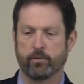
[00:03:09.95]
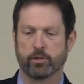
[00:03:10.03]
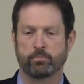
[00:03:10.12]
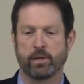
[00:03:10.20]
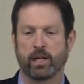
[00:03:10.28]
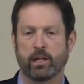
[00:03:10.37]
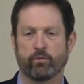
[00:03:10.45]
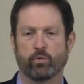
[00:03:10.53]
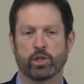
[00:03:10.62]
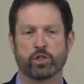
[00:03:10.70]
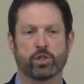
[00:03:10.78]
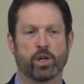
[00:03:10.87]
Speaking of
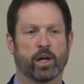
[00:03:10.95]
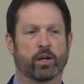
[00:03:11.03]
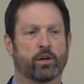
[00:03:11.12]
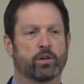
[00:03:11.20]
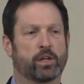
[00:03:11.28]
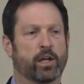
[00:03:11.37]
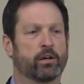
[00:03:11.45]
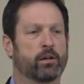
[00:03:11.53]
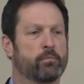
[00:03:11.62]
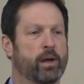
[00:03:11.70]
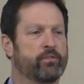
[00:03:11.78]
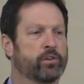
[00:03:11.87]
which, Kurt
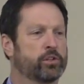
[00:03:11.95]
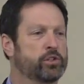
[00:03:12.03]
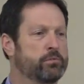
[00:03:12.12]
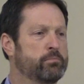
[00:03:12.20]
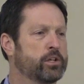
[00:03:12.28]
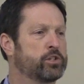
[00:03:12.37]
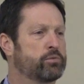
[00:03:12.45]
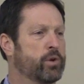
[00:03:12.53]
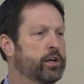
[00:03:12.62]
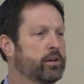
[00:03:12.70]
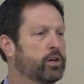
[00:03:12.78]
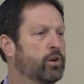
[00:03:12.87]
Carroll, my village
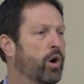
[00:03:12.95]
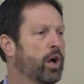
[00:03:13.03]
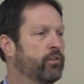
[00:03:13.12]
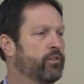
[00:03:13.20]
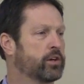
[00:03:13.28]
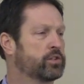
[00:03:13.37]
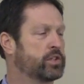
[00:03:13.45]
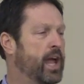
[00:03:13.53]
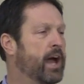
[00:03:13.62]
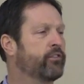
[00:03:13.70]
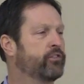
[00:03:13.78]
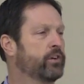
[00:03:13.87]
administrator, and all of our
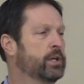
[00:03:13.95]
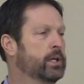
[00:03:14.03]
staff,